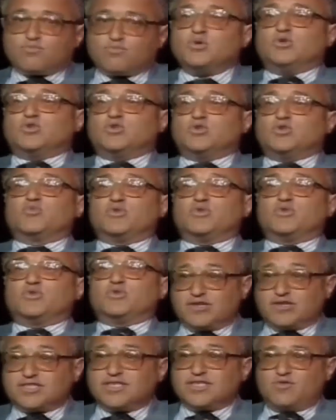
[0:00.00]
produce good
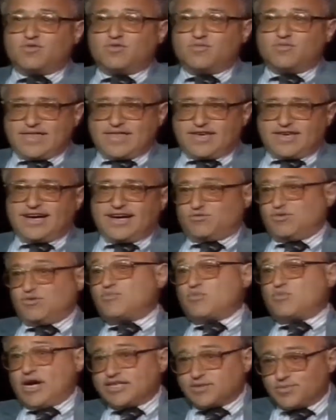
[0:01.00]
results, that will make the
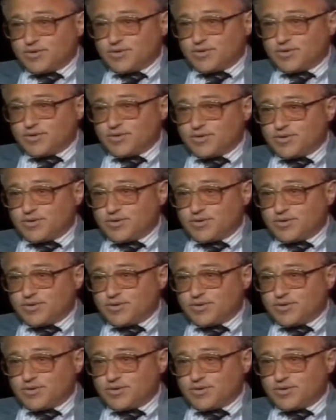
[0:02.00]
country prosper.